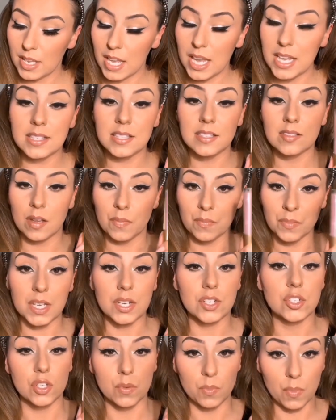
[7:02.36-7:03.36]
it's
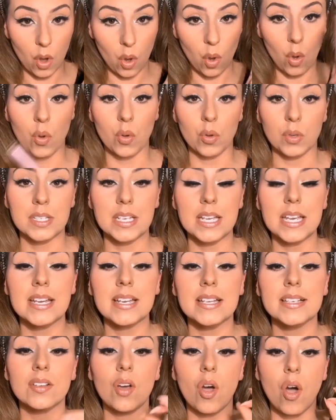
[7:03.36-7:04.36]
something to behold.
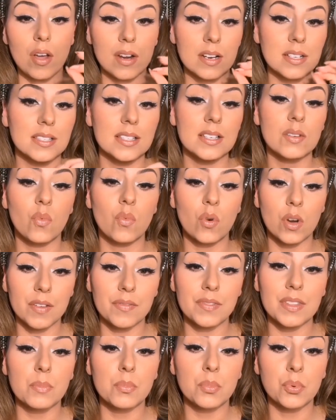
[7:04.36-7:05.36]
It is honestly one
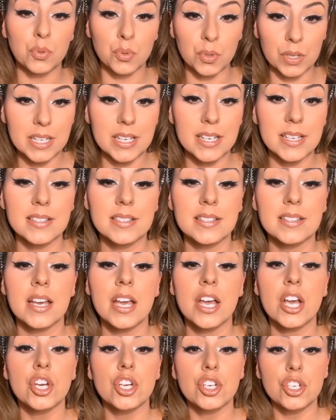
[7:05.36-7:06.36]
of the prettiest,
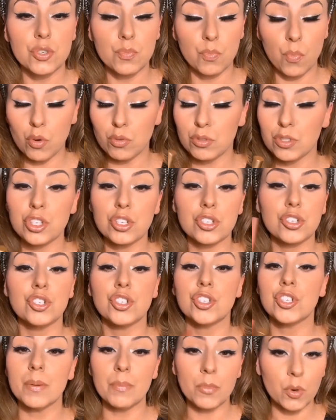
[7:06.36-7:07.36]
most
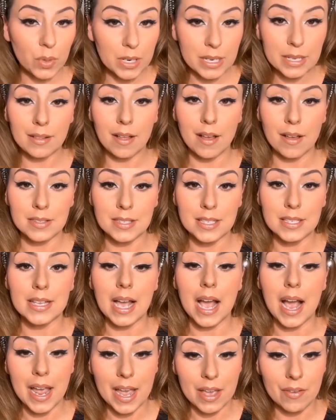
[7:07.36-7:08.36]
shimmery glosses
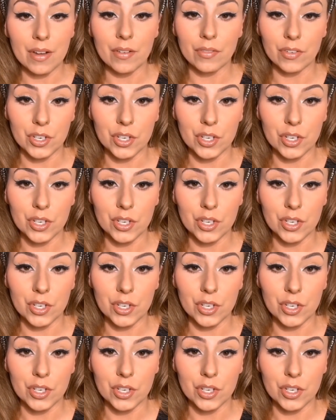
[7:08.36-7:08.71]
I have ever